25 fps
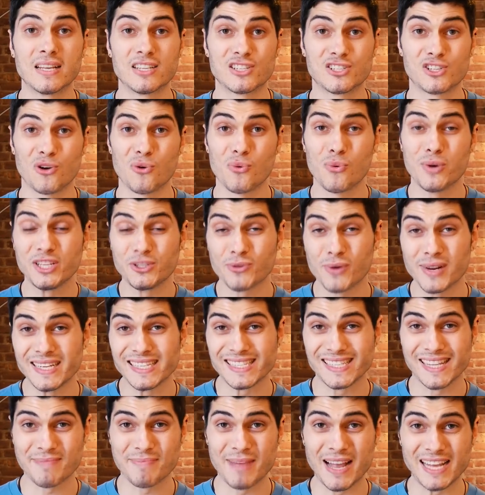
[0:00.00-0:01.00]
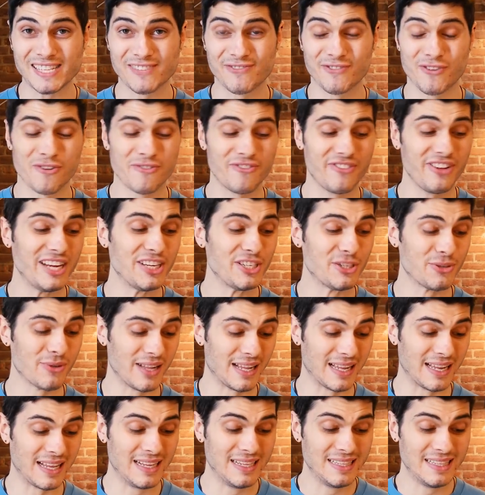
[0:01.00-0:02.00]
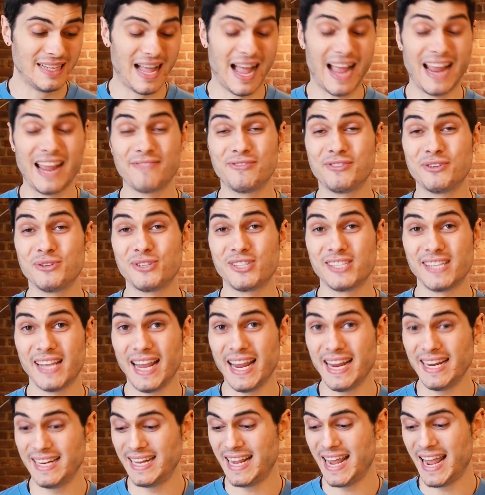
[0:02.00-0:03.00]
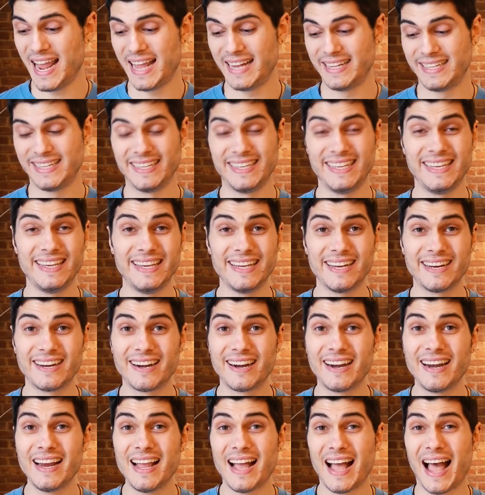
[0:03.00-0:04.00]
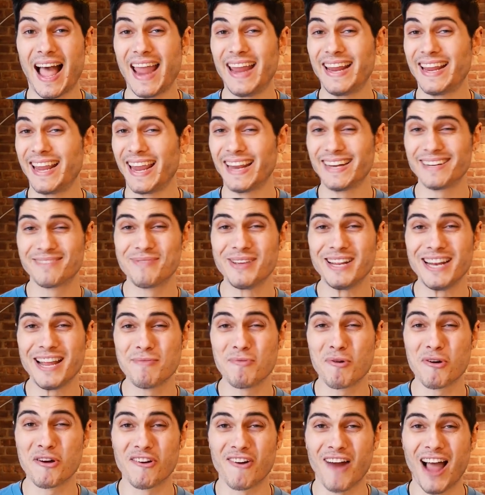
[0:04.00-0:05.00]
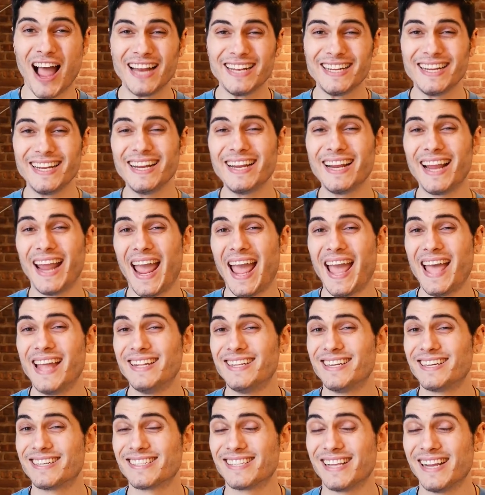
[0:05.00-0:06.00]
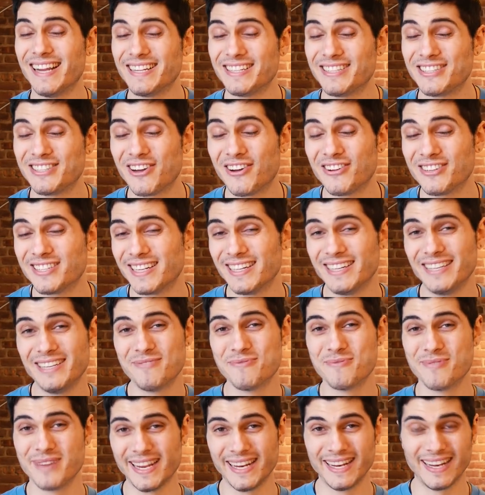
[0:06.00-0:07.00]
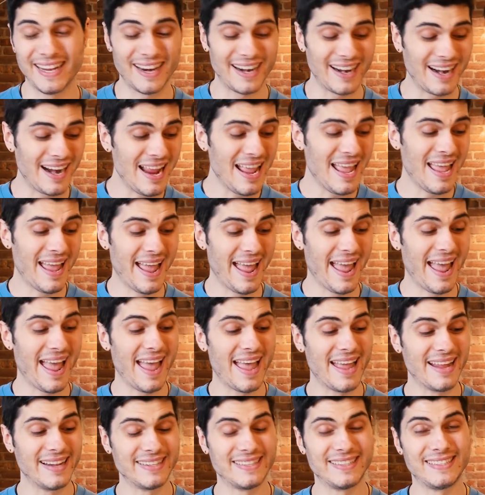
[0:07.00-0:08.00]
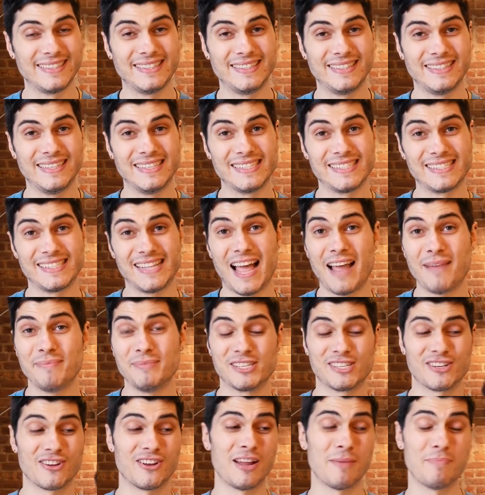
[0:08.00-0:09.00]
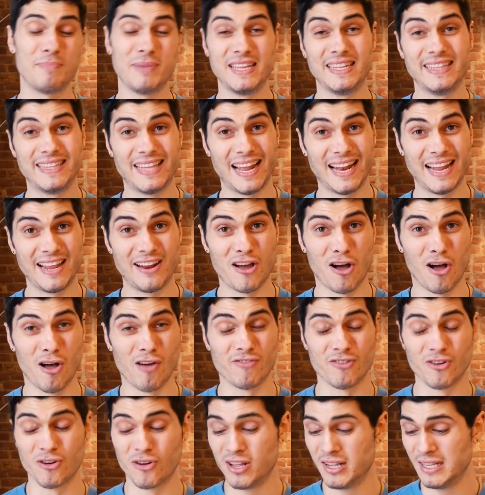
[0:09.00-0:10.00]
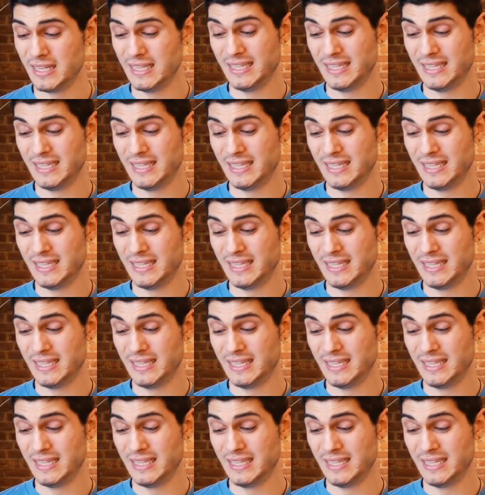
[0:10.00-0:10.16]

So which one is the best for visual? I have to say that here I can't be democratic, and there's a totally winner, and this time it's gonna be the Lenovo.